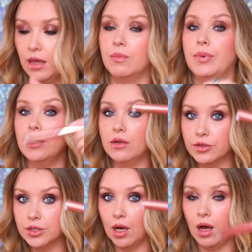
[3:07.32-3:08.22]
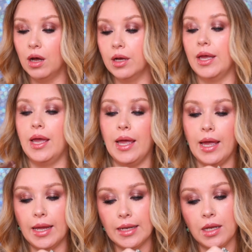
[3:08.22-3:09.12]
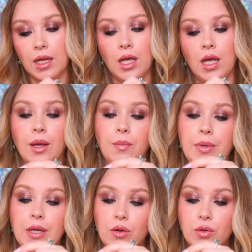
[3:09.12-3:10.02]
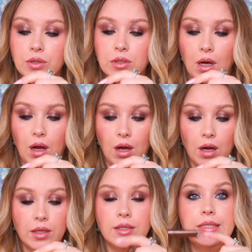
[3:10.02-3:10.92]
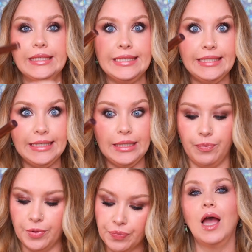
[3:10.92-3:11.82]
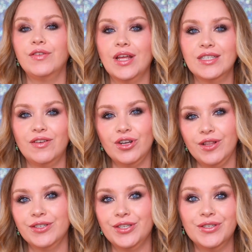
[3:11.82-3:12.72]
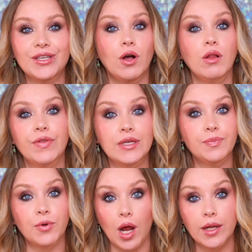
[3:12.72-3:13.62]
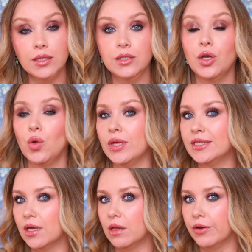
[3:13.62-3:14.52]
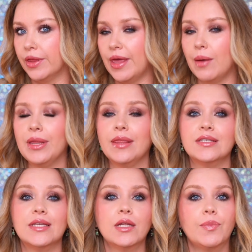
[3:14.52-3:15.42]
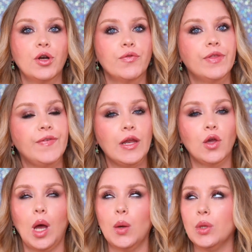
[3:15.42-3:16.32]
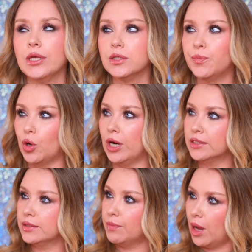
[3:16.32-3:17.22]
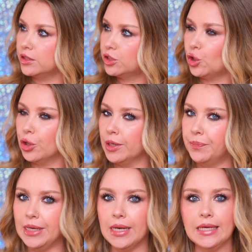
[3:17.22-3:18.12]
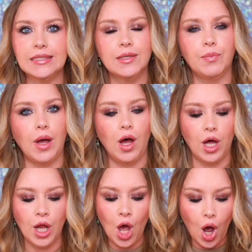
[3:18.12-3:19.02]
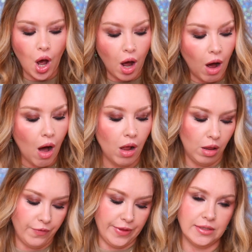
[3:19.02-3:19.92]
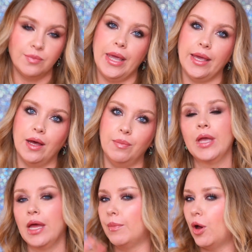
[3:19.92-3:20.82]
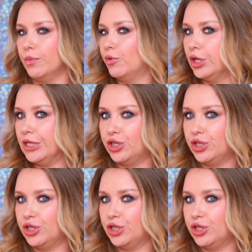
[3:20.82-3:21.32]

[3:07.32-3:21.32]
Pillow Talk and Pillow Talk Deep. I've done several looks using all of these products, so let's take a look at them. And in the second part of the video, I will express my strong opinions about all of this makeup and about the brand in